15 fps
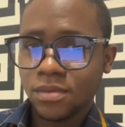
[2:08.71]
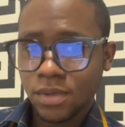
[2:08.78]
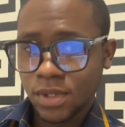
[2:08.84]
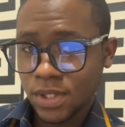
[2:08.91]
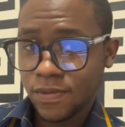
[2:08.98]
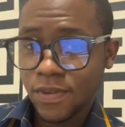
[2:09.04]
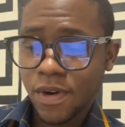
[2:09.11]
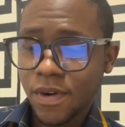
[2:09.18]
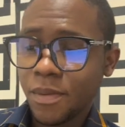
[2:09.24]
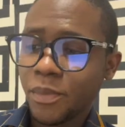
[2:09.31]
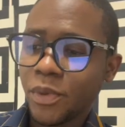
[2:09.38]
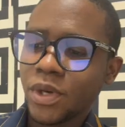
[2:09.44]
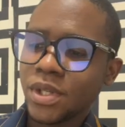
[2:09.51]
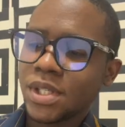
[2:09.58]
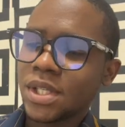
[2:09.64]
it's very
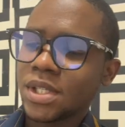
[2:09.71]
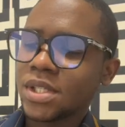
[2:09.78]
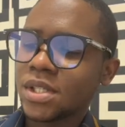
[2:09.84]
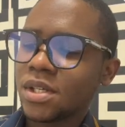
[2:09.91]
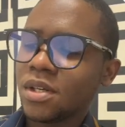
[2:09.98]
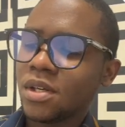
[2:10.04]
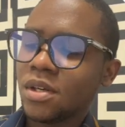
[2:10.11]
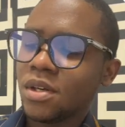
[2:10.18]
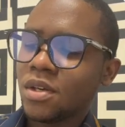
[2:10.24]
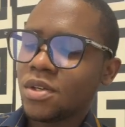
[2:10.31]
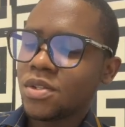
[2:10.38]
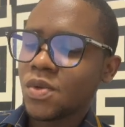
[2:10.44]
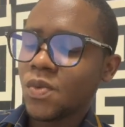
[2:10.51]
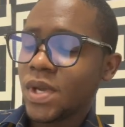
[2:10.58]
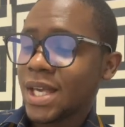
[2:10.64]
important.
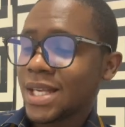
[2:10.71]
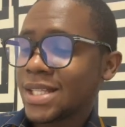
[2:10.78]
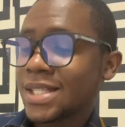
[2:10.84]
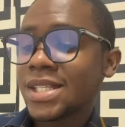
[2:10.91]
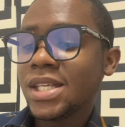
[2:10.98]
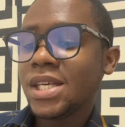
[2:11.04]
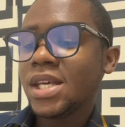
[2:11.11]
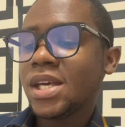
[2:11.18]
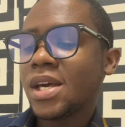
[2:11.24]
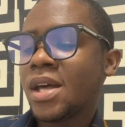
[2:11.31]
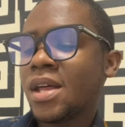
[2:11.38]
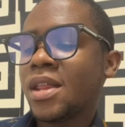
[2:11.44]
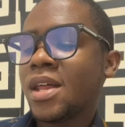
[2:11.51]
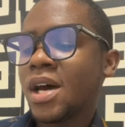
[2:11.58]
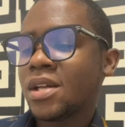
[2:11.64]
So we can see
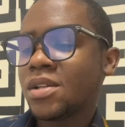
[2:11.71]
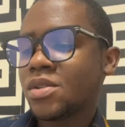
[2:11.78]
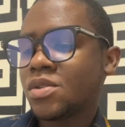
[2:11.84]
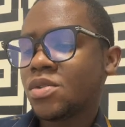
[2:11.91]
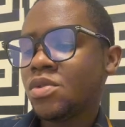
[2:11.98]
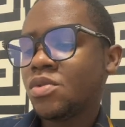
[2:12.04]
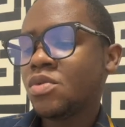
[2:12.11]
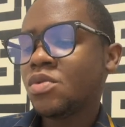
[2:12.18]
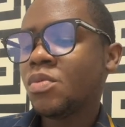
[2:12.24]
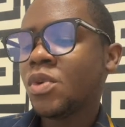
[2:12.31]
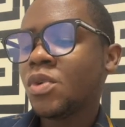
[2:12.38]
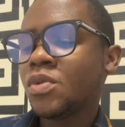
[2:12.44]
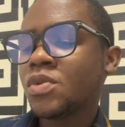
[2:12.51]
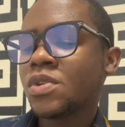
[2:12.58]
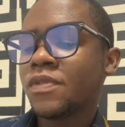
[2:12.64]
here that 2
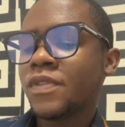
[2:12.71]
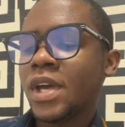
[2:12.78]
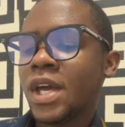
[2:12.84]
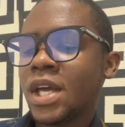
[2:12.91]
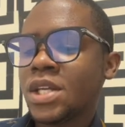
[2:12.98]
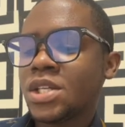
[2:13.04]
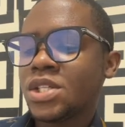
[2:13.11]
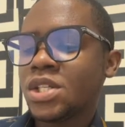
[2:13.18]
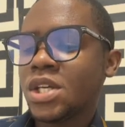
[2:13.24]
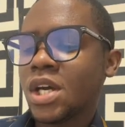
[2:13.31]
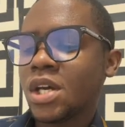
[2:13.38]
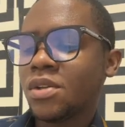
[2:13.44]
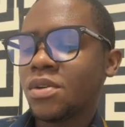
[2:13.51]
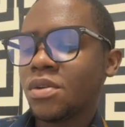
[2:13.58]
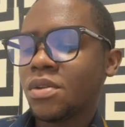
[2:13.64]
moles of
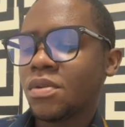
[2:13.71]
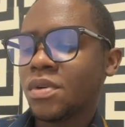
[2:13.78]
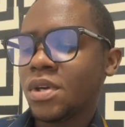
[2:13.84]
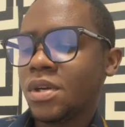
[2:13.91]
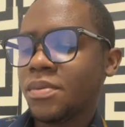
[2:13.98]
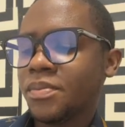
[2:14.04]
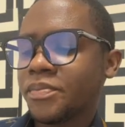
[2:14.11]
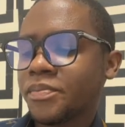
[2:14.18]
AgNO3